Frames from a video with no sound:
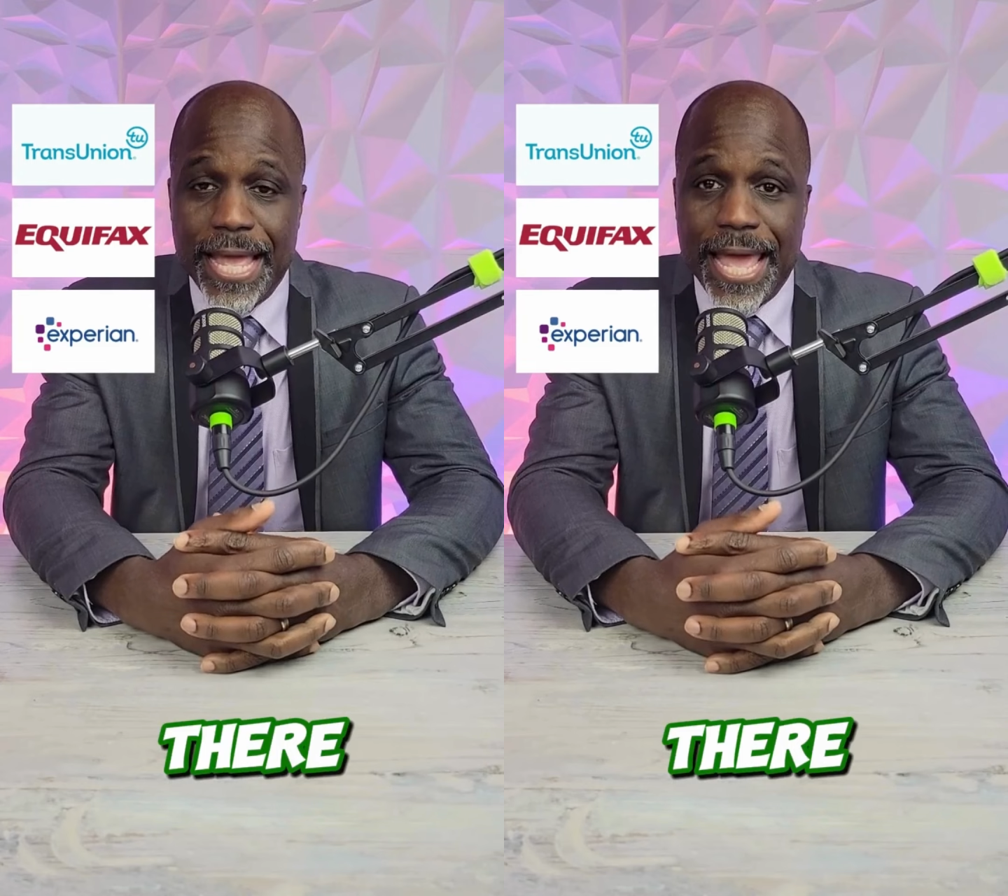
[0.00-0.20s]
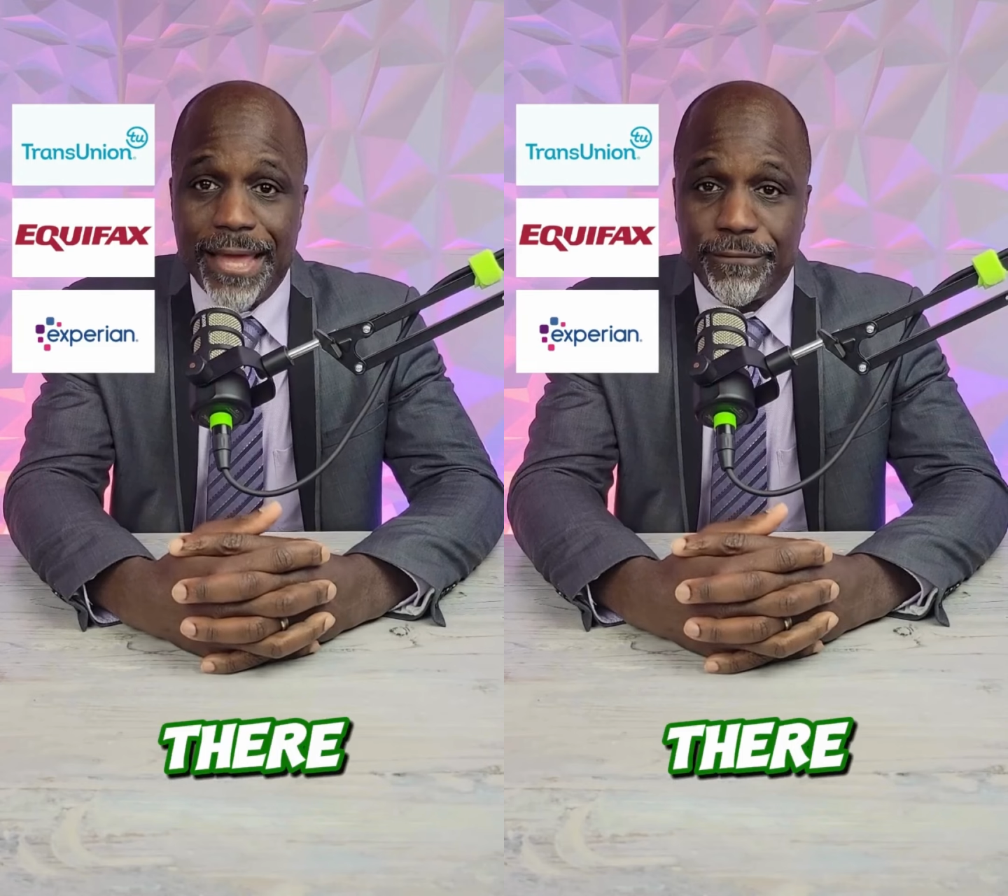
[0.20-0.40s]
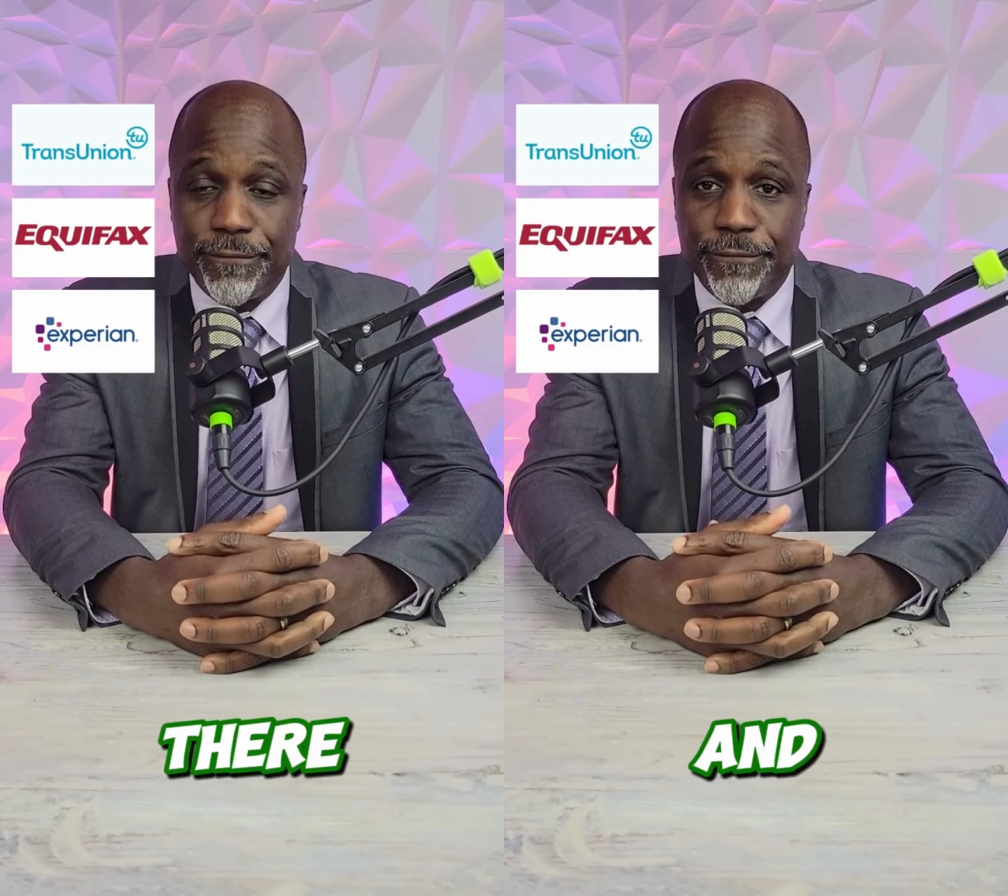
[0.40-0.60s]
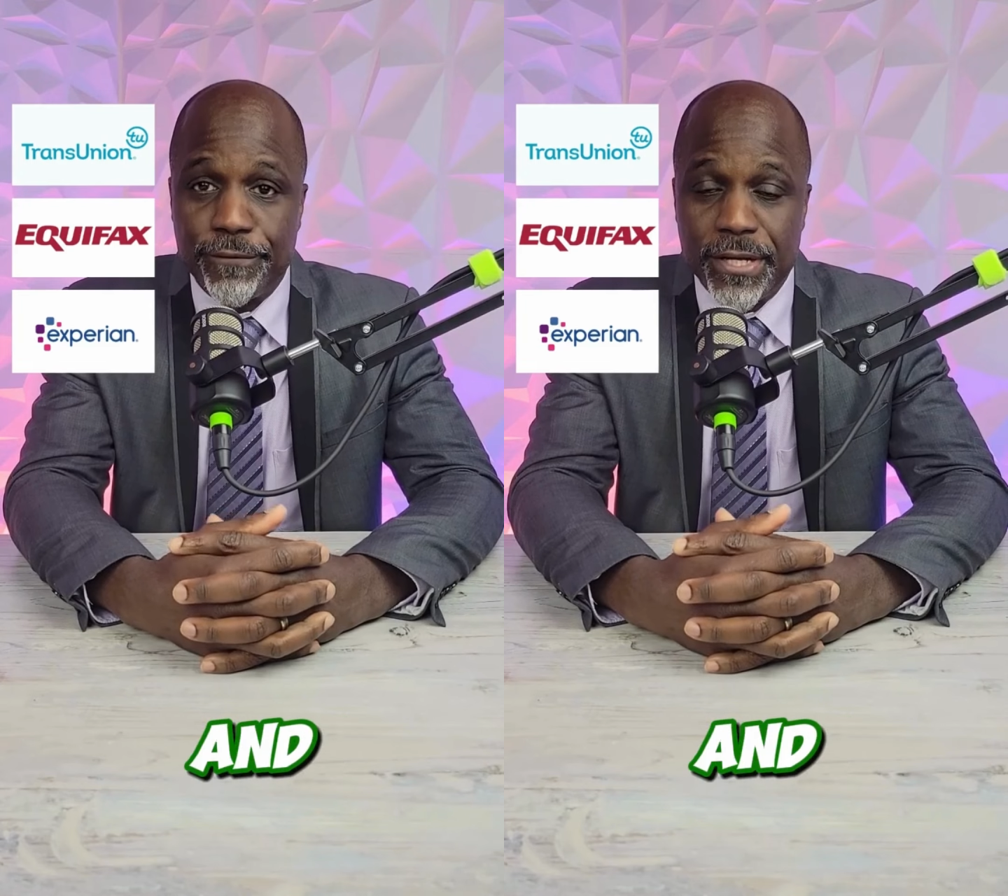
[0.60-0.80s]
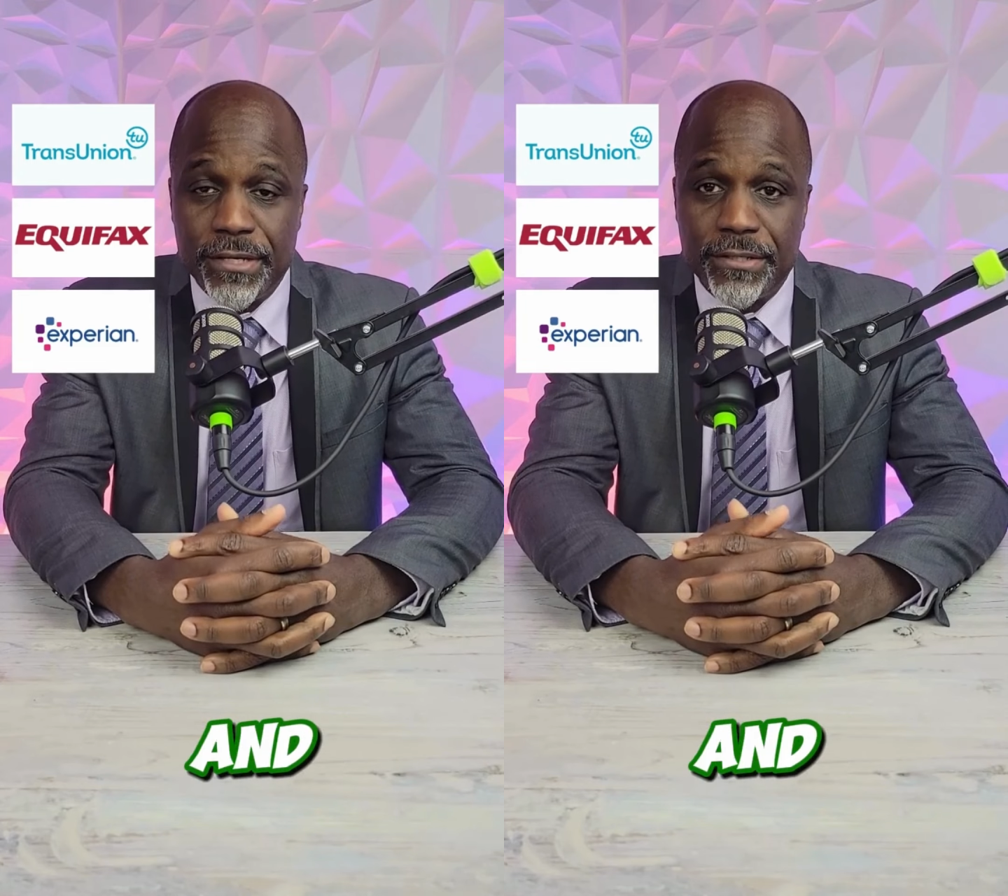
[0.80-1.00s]
and
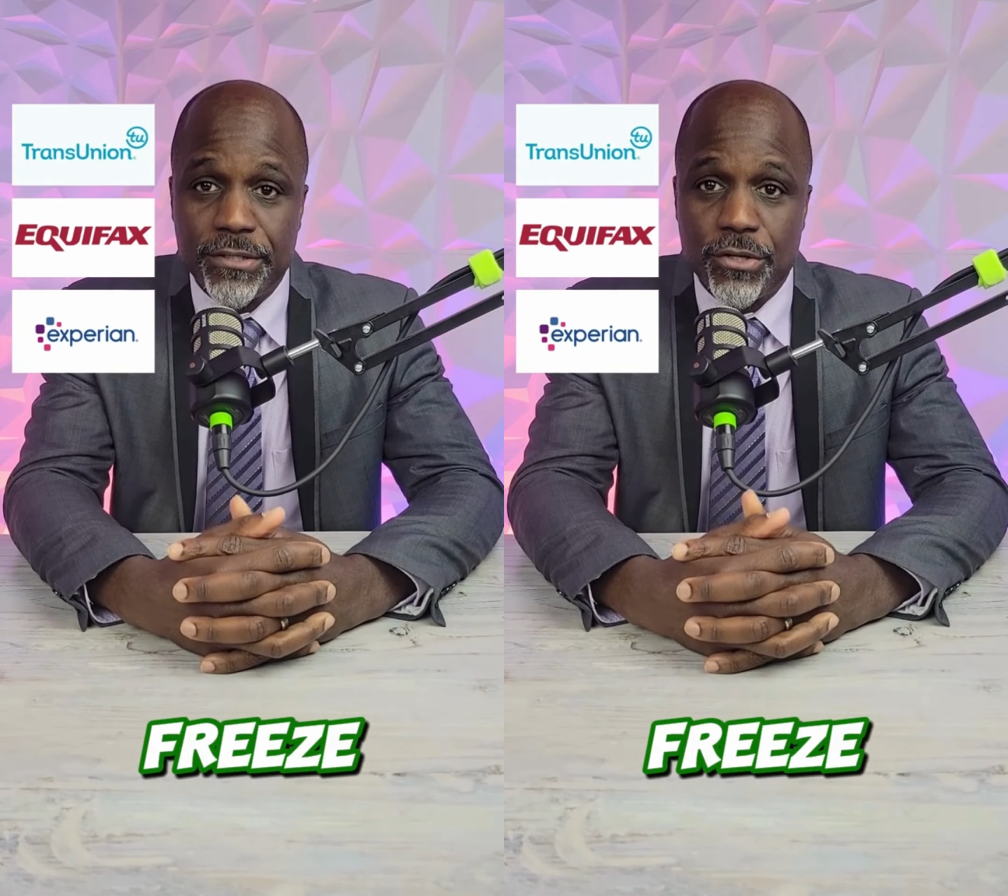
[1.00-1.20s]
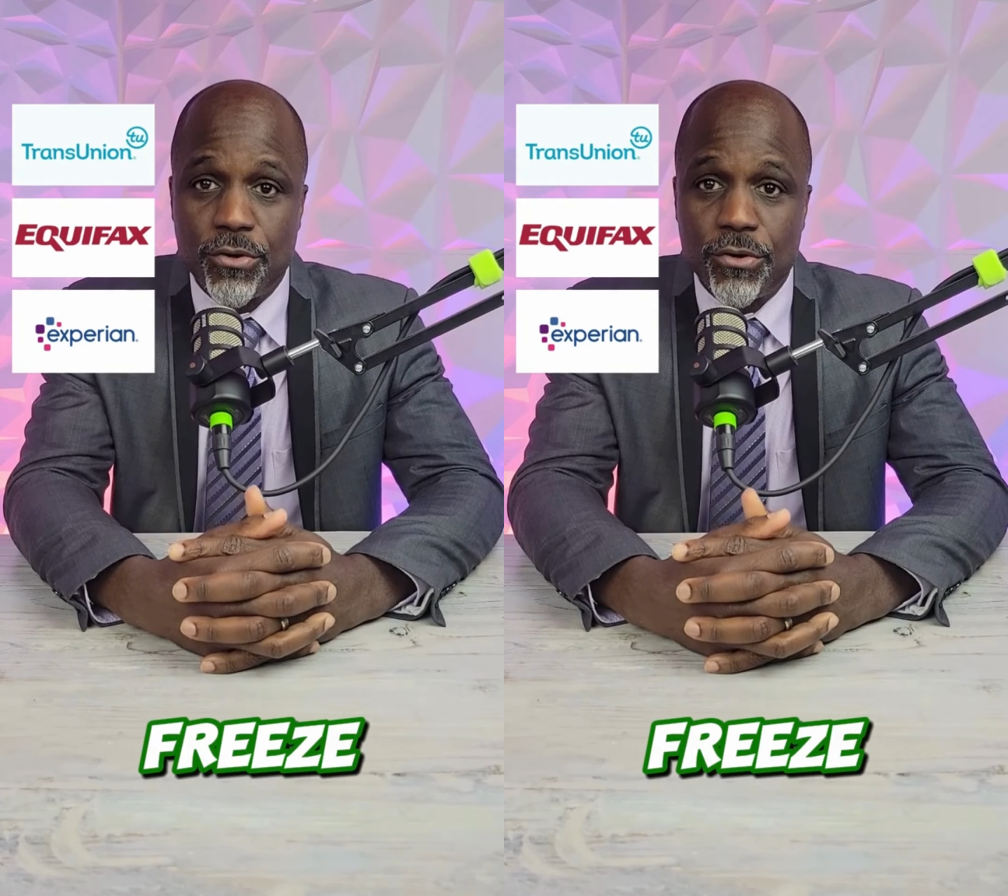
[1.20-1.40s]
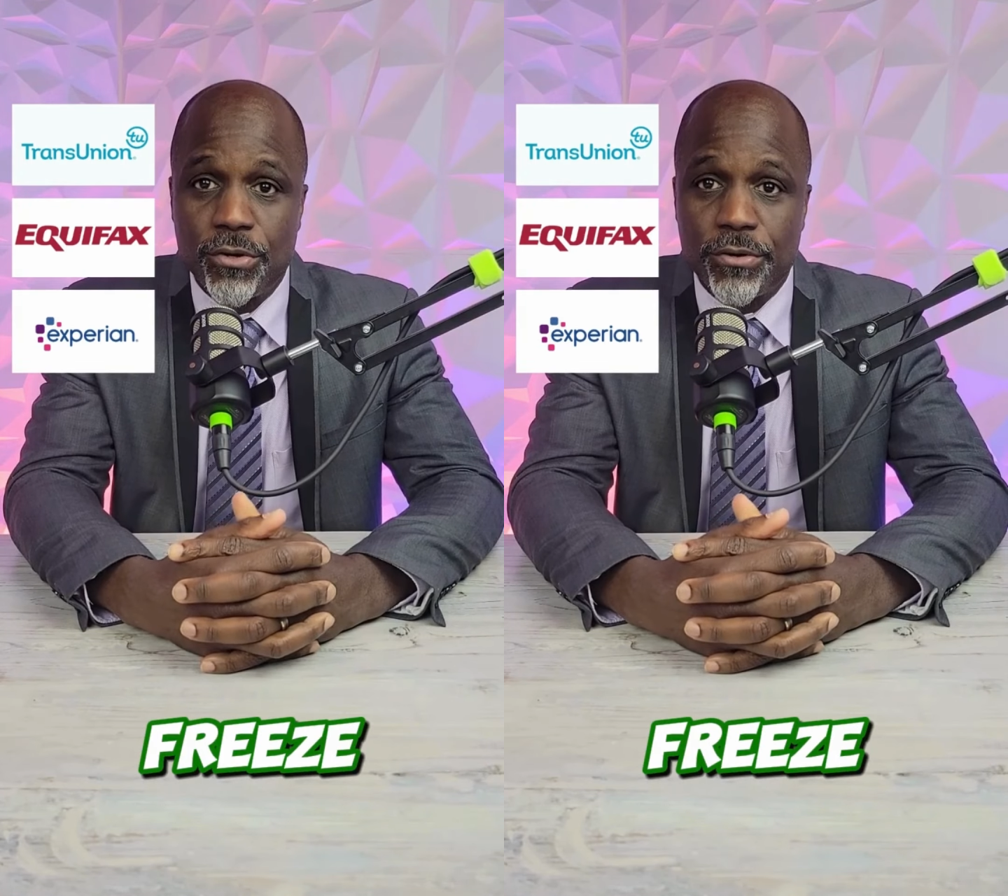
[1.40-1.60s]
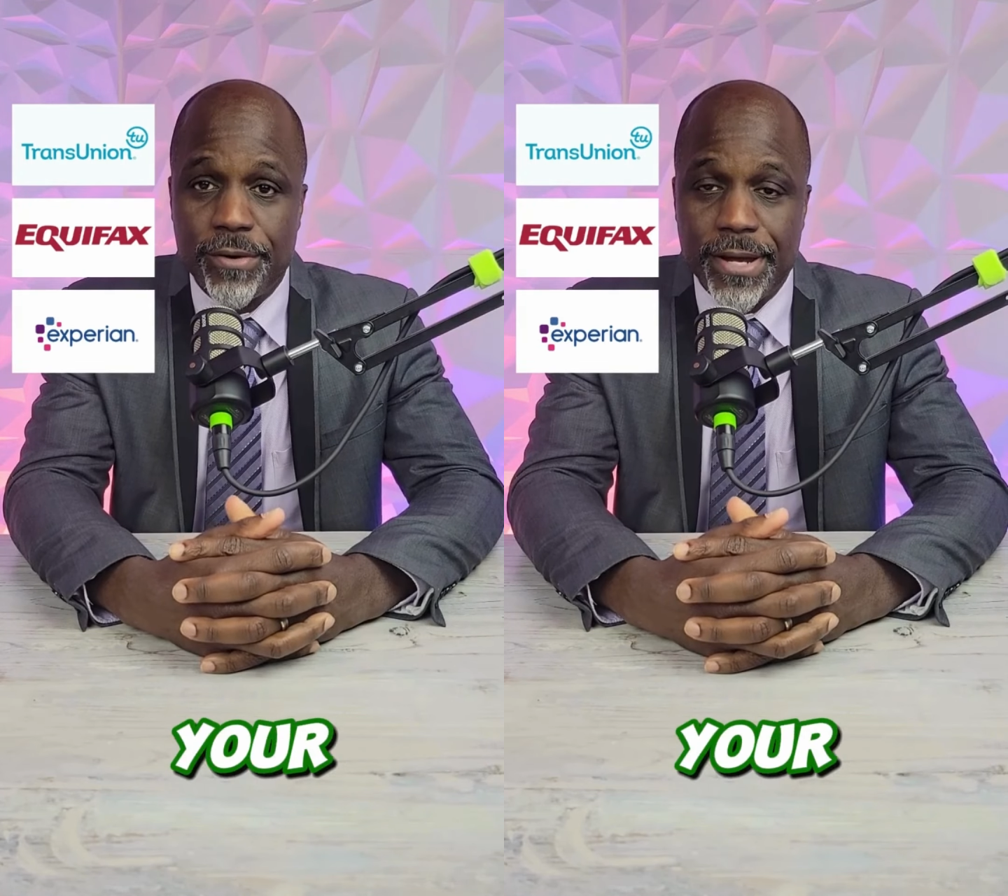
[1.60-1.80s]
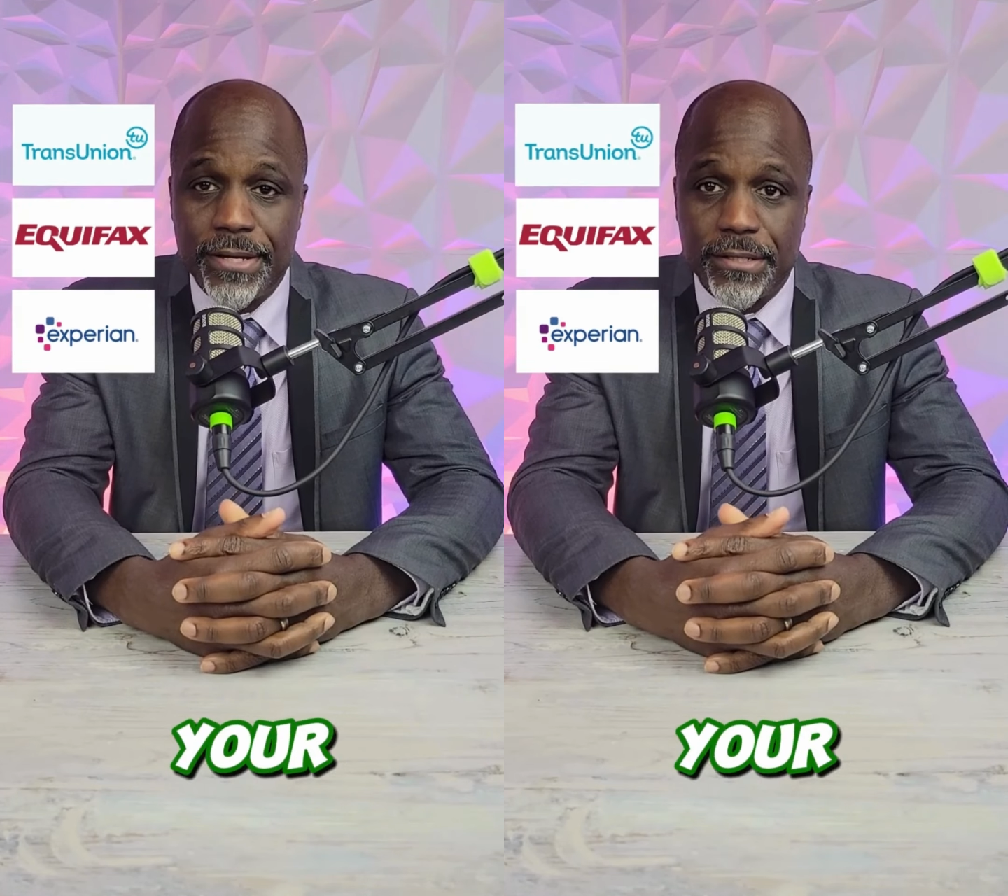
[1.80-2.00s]
freeze your
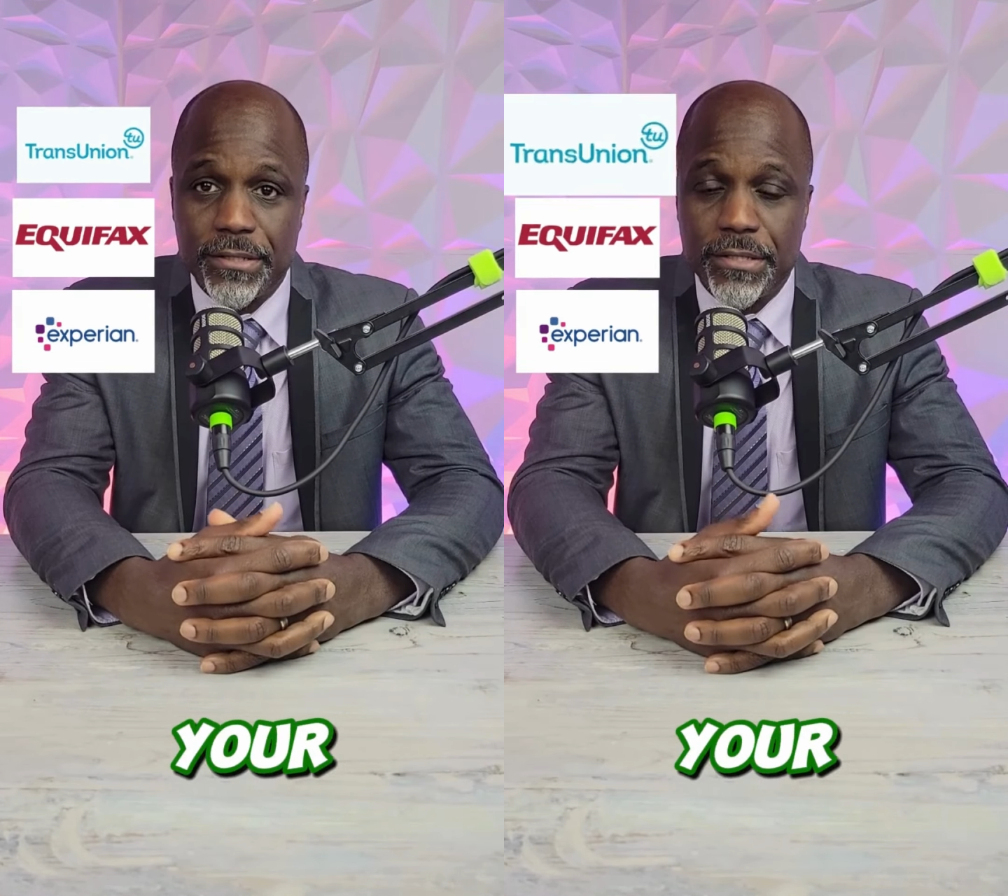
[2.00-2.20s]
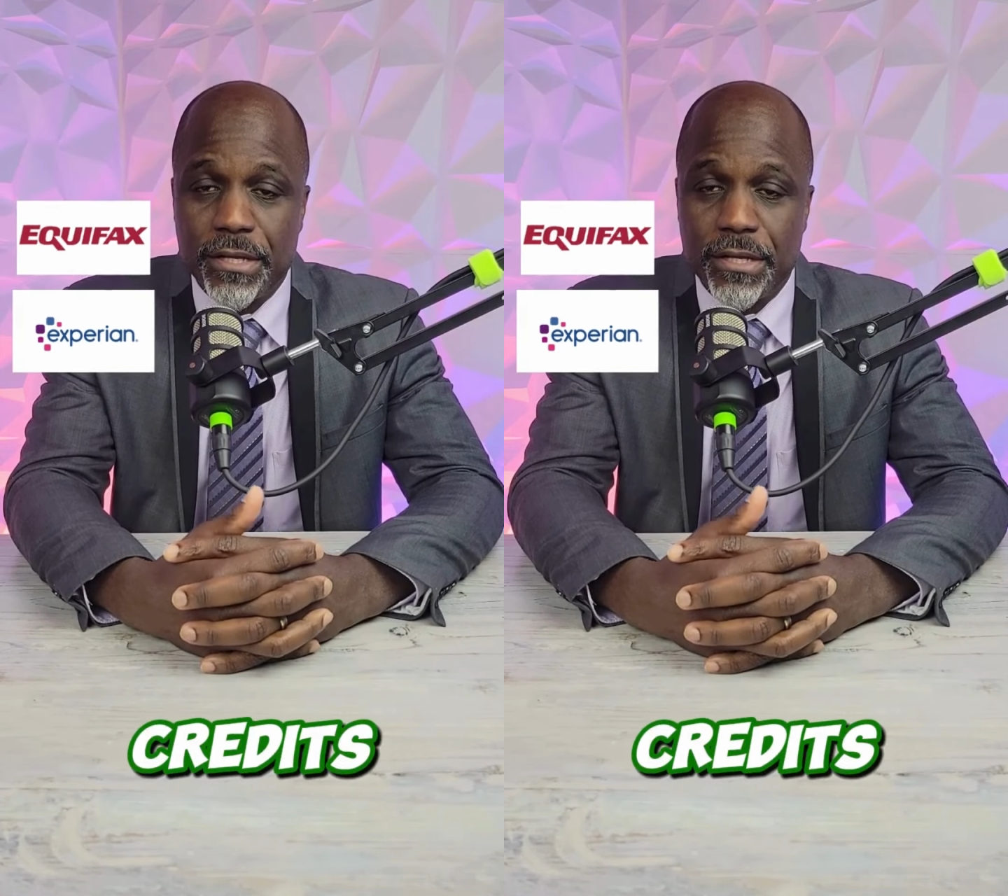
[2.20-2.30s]
credit.